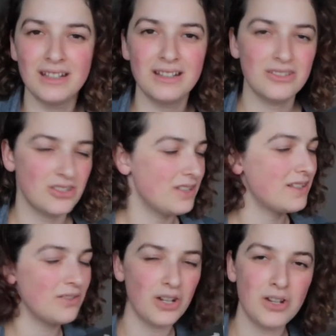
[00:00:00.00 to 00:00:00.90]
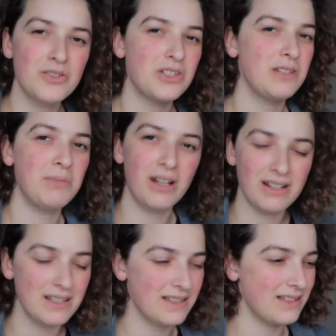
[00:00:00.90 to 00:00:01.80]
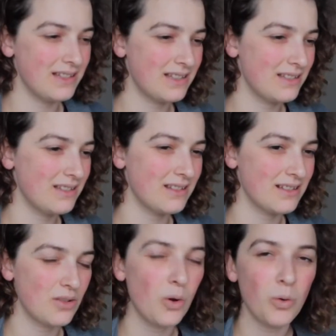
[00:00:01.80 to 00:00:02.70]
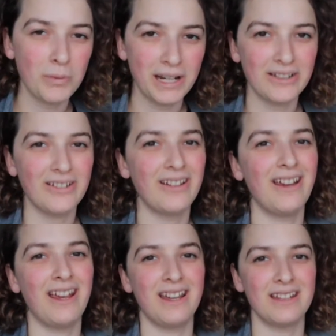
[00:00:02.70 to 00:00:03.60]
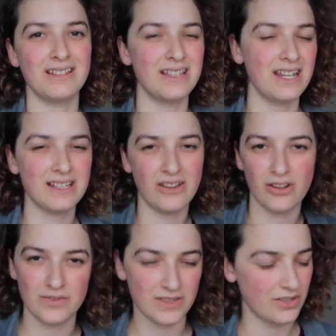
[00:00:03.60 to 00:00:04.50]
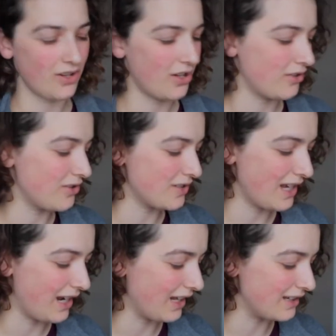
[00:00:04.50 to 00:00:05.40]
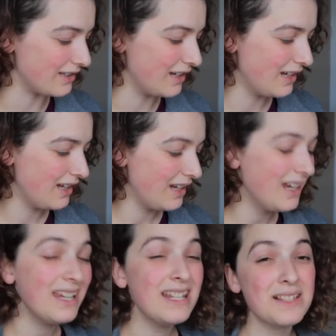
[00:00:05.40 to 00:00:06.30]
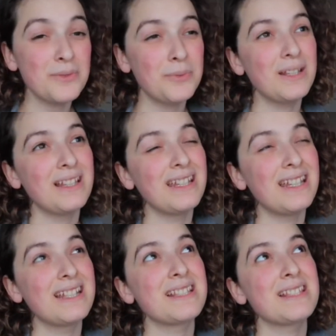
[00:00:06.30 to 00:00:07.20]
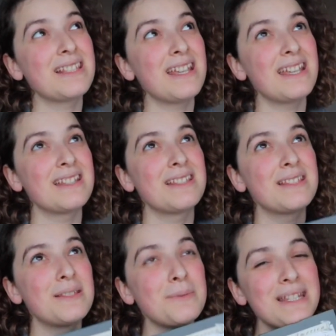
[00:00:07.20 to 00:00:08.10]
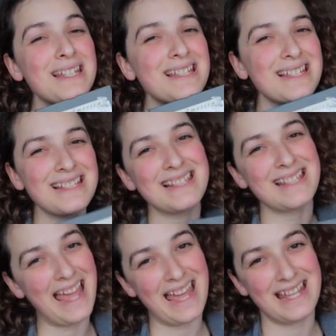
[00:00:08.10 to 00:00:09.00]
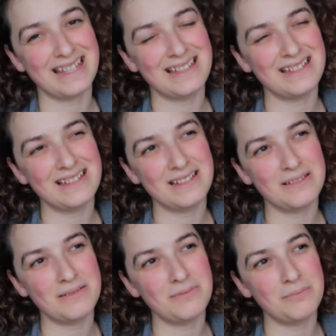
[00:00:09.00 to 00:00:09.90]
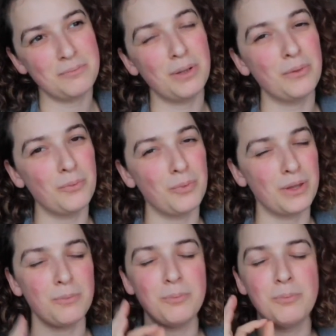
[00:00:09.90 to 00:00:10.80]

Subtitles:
she still goes, she marries this coal miner and takes care of his daughters, and it is it's a sweet, sad, but with a